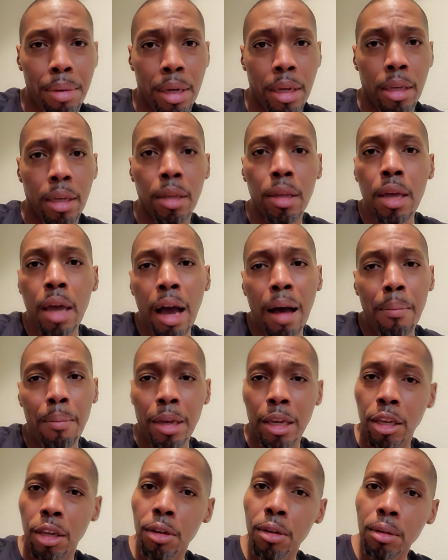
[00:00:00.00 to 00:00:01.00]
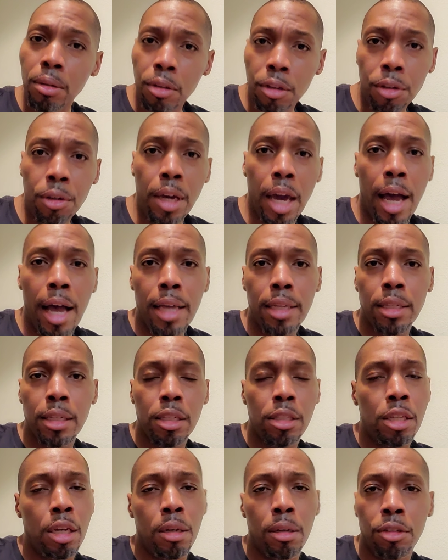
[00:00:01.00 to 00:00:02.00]
opinion. I mean, you guys
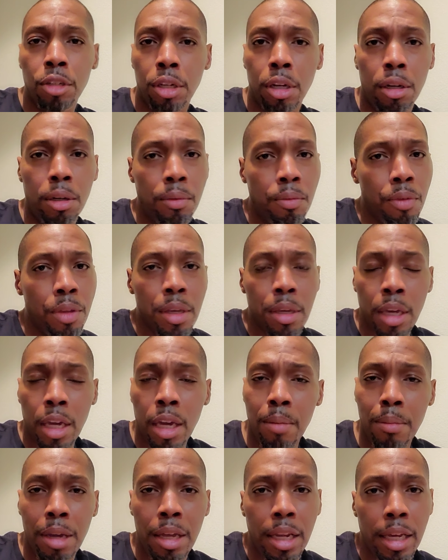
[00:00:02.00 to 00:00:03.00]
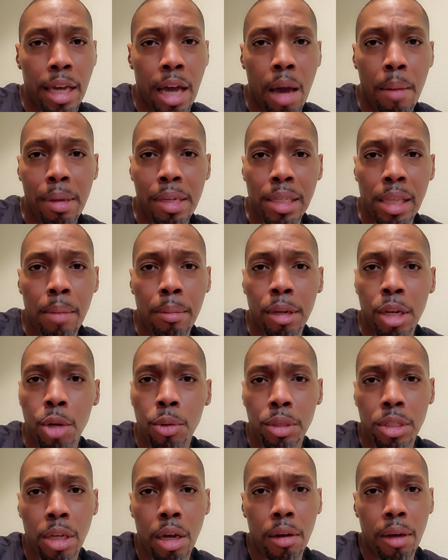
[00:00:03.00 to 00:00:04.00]
can tell, hit me in the comments, let me know
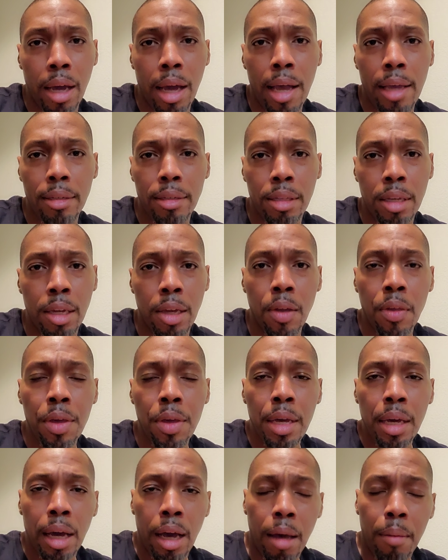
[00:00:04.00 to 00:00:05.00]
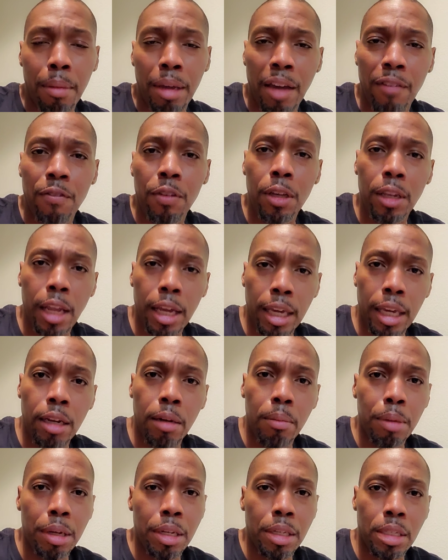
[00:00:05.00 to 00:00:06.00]
what y'all guys think. I mean, I feel like
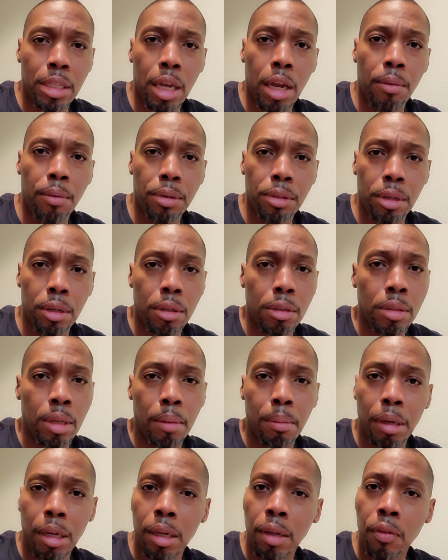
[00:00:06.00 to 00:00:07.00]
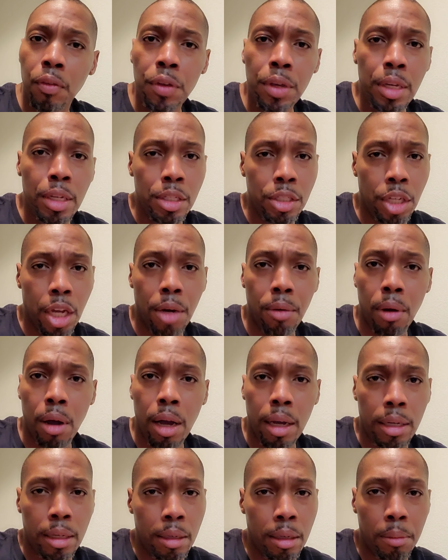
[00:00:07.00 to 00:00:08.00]
it'll be the same results. I mean,
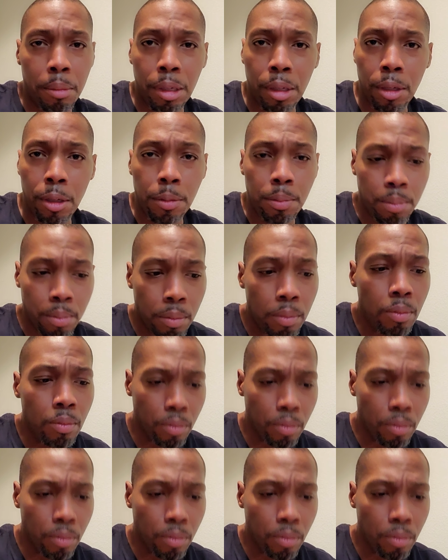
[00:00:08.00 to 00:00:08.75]
J-Rock, I mean,